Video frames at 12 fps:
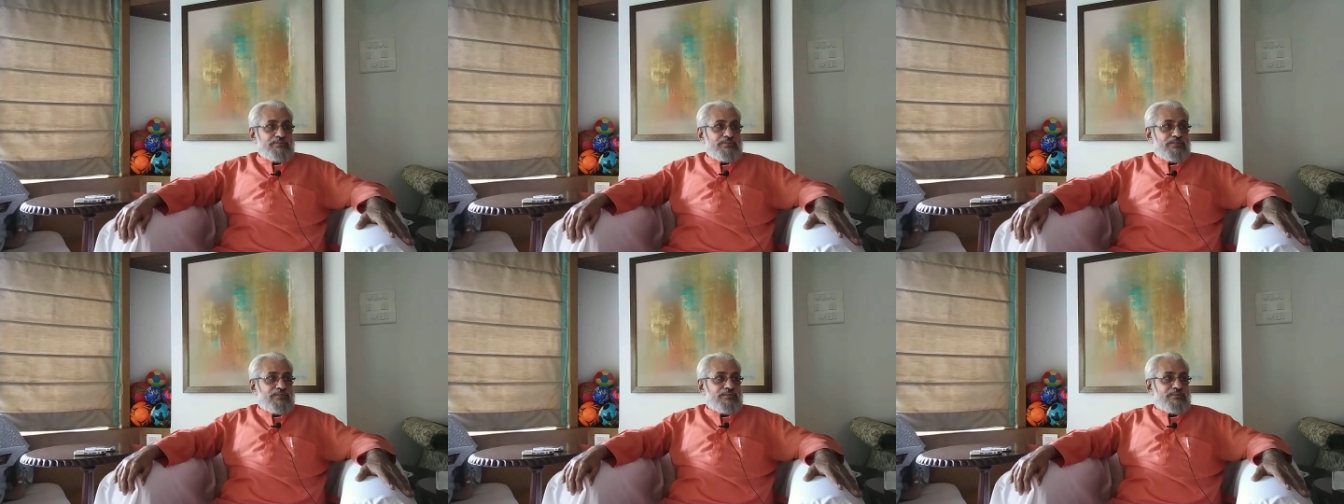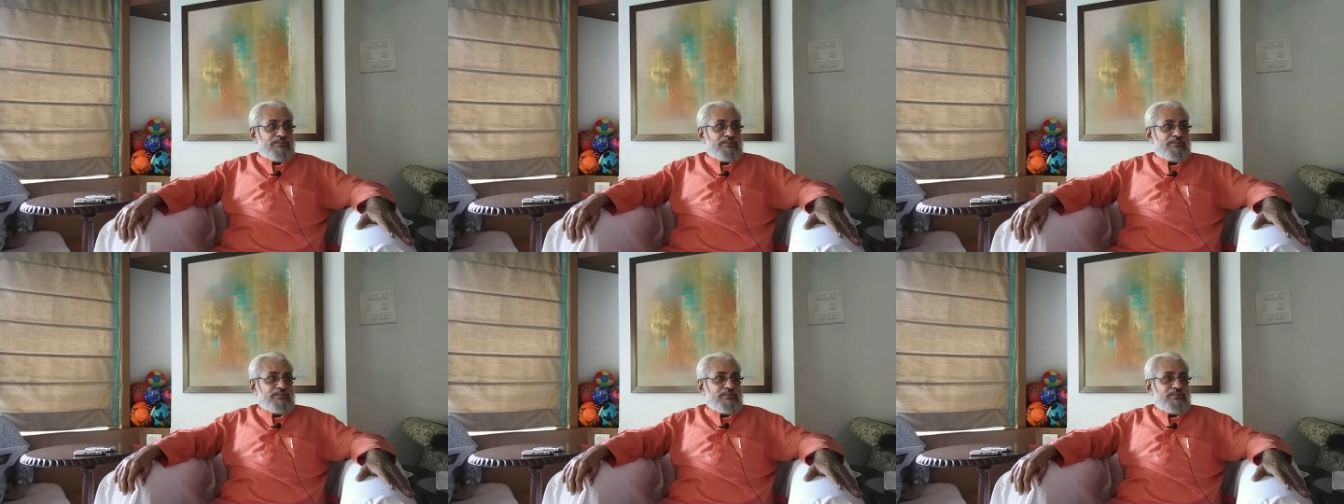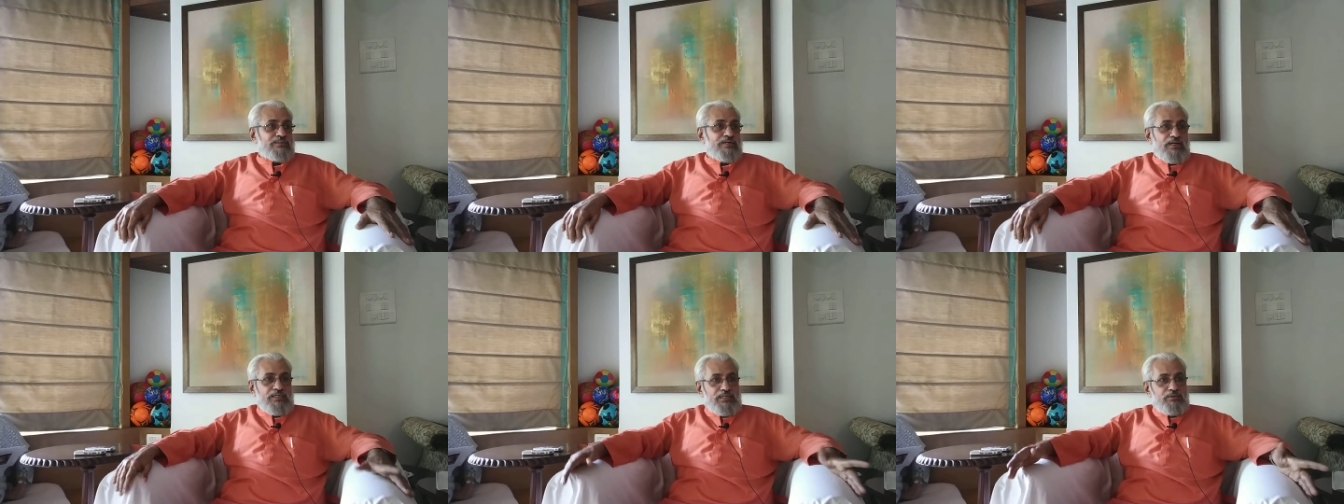Yeah.
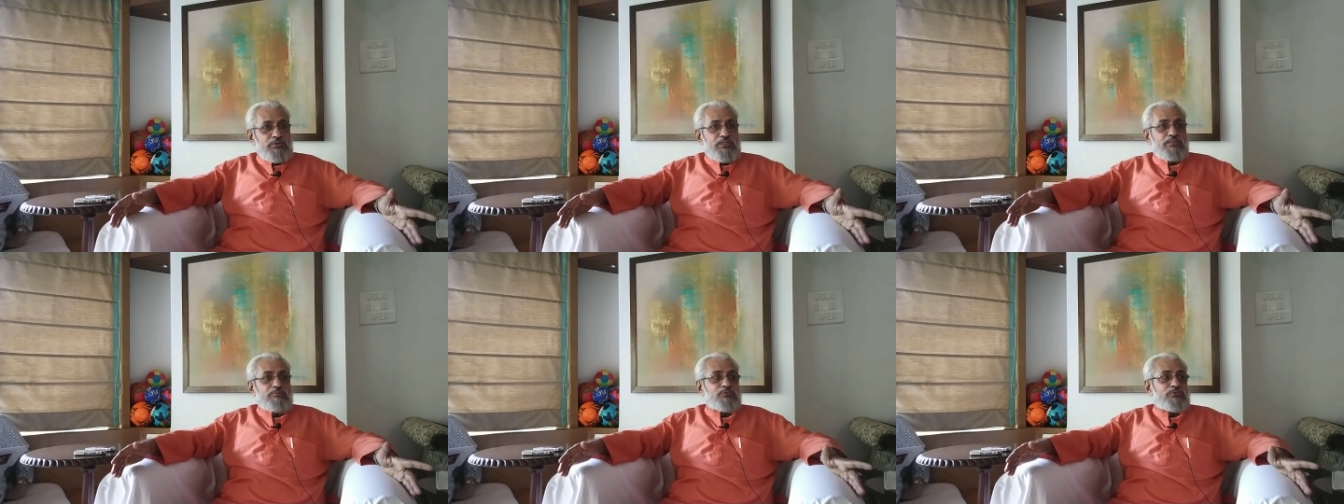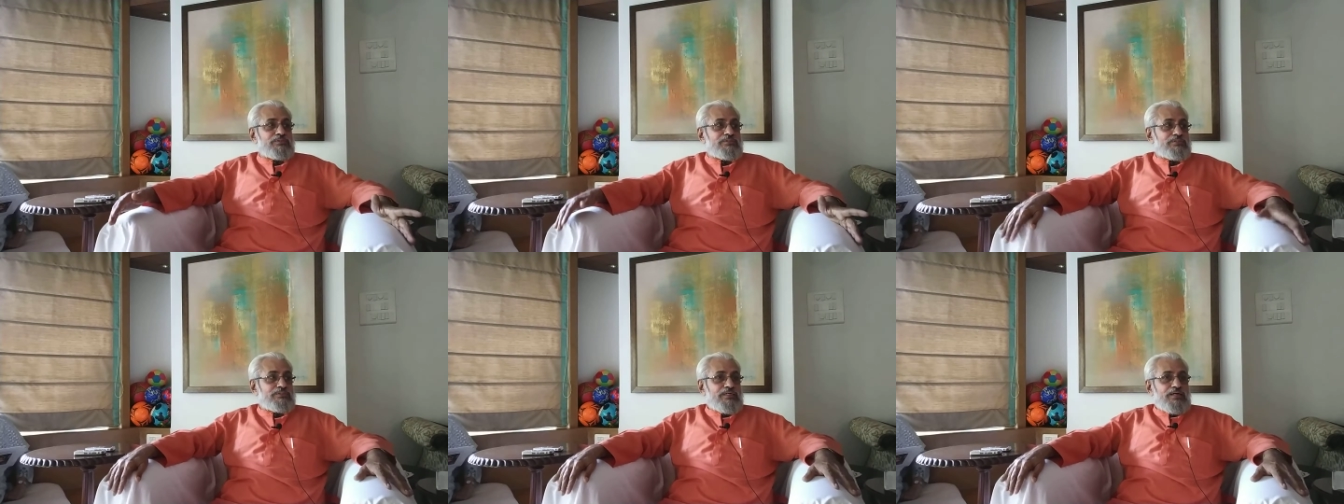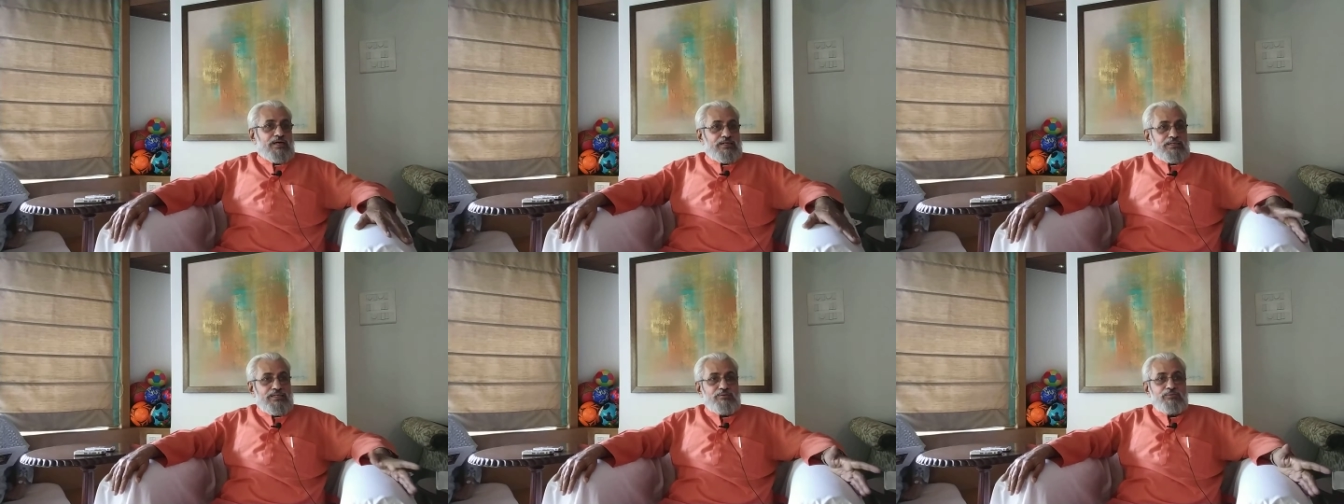Hardly anybody in the pool.
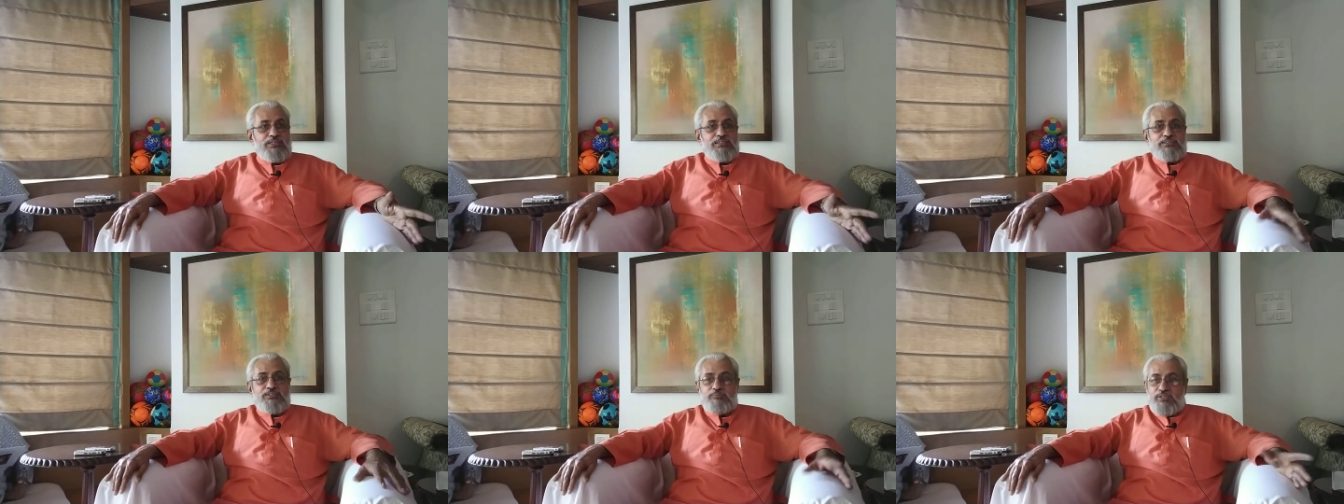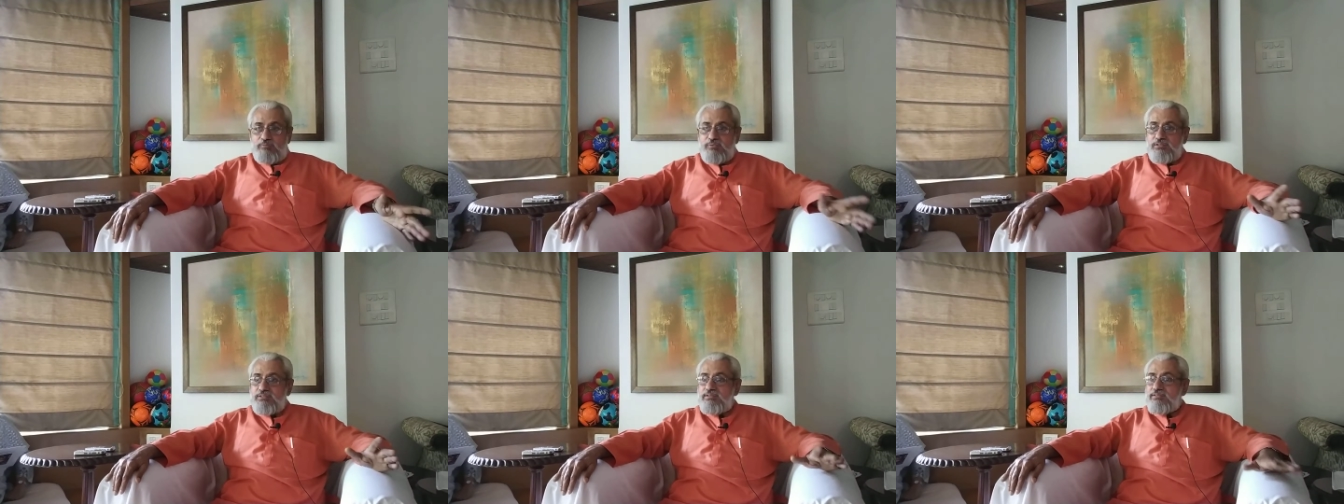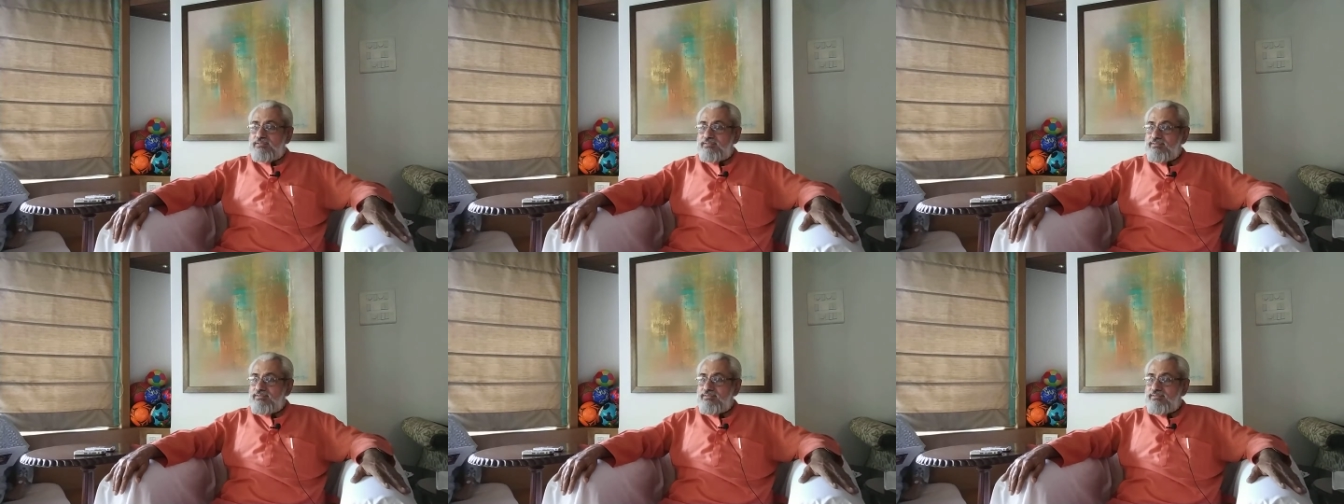Hardly anybody in the gym, 10%.